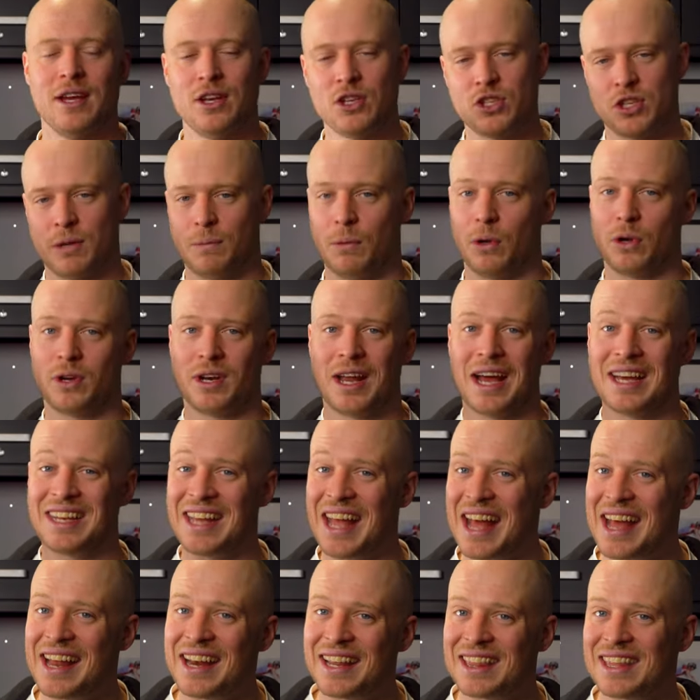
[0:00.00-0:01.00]
So I'm not gonna add
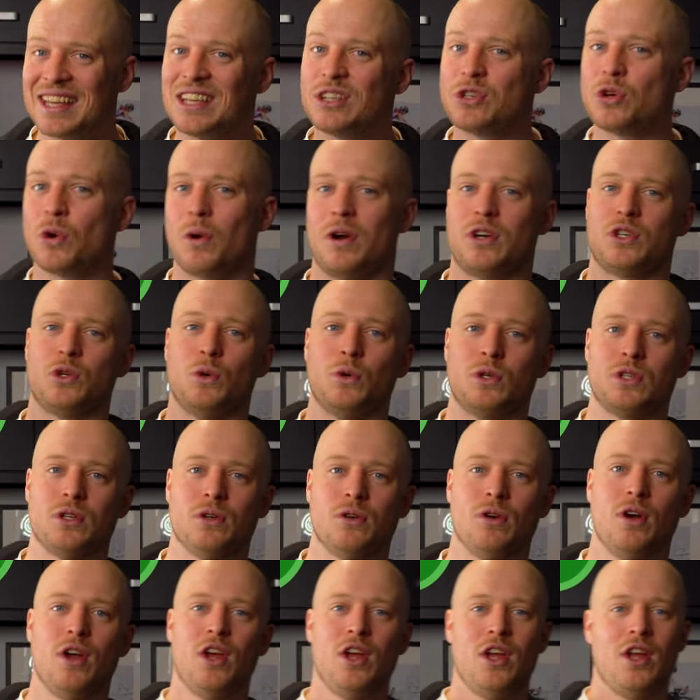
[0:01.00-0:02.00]
anything to our total.